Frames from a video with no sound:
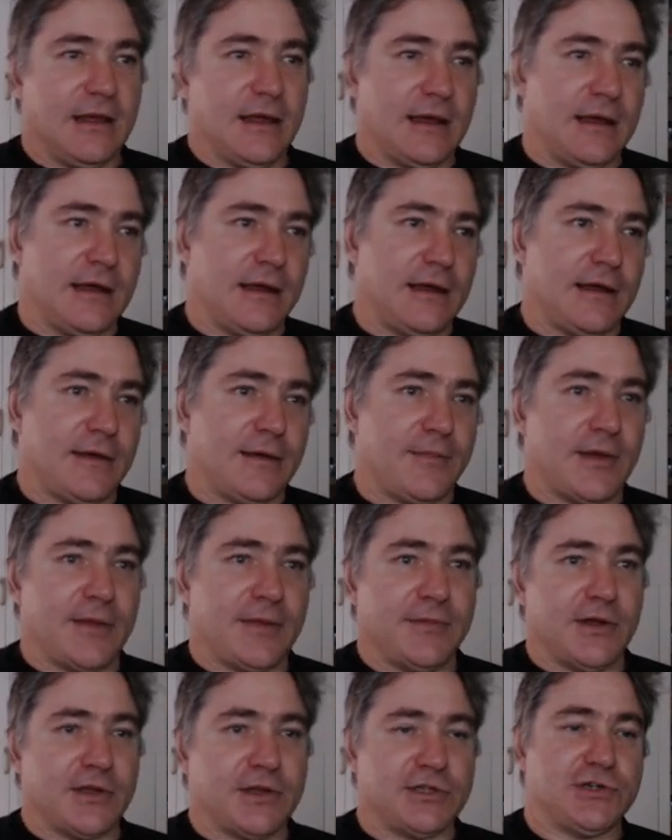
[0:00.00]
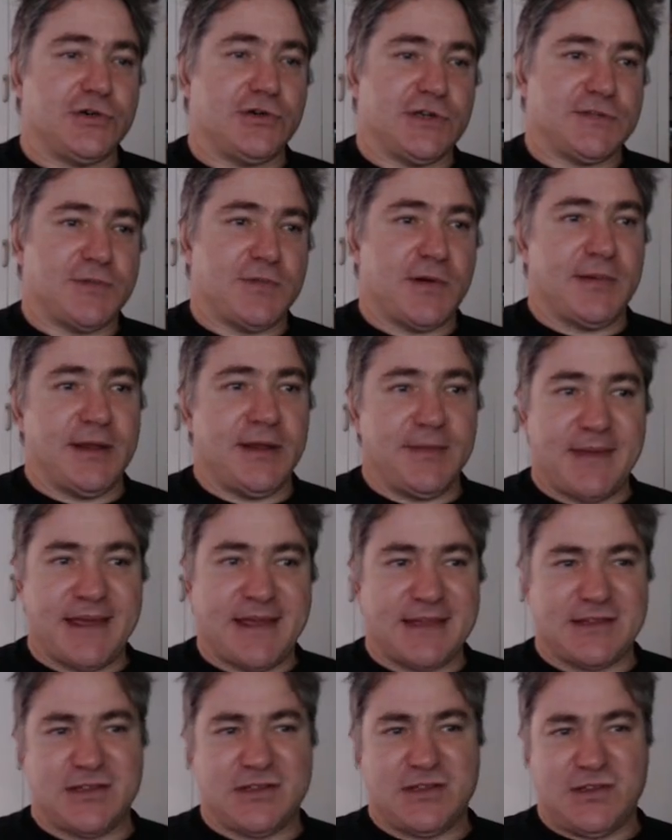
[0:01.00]
I'm not sure, it's probably
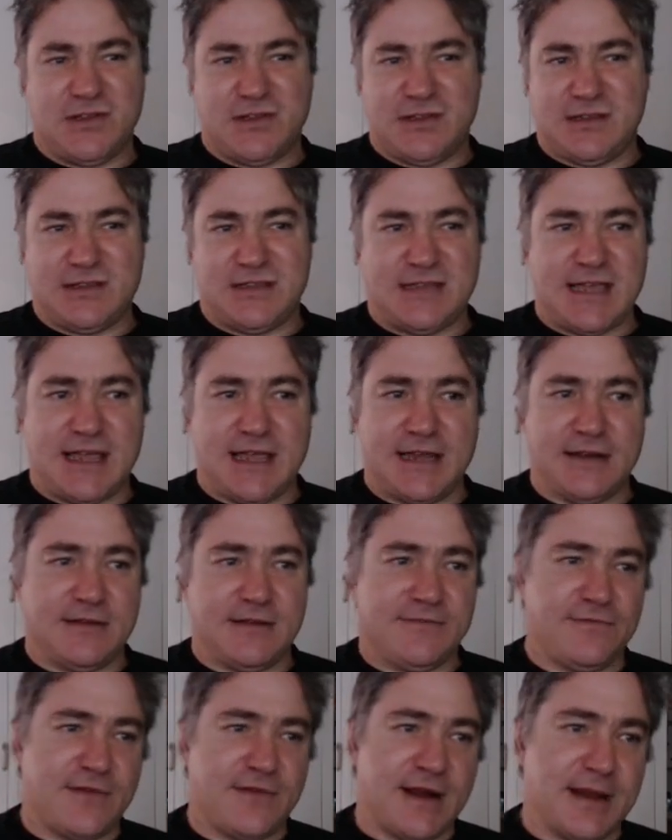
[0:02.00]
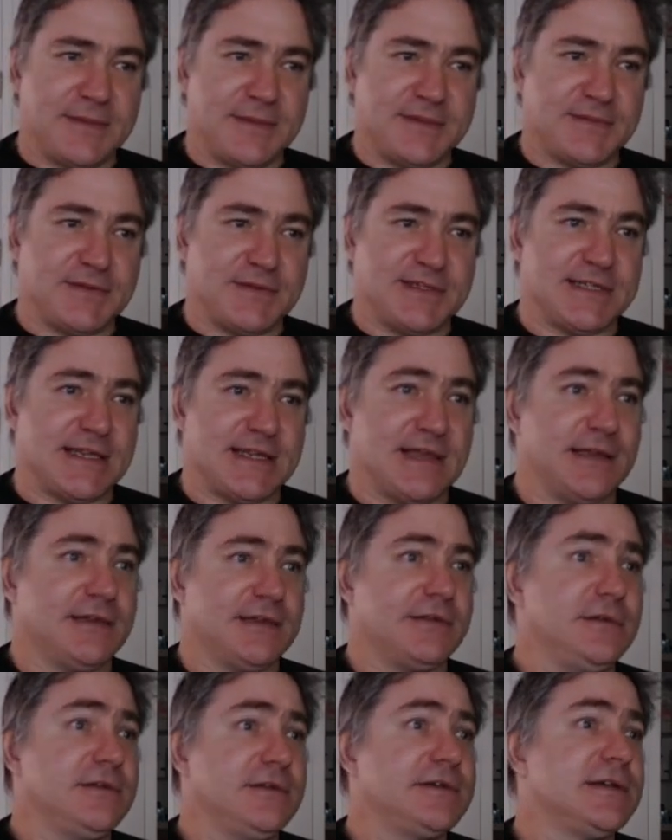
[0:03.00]
about 10 frames per
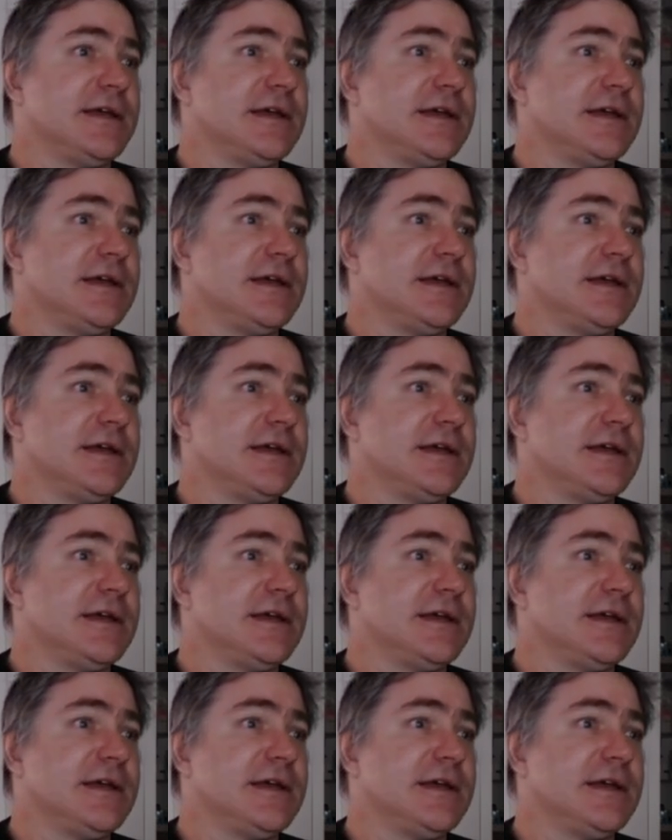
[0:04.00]
second.